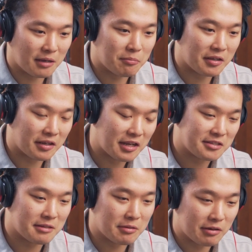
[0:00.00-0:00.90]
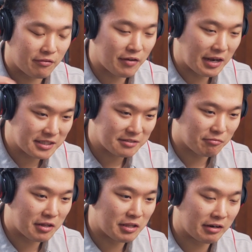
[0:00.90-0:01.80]
something hits them in their
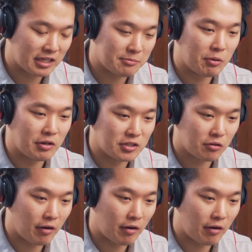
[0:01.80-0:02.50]
face when they experience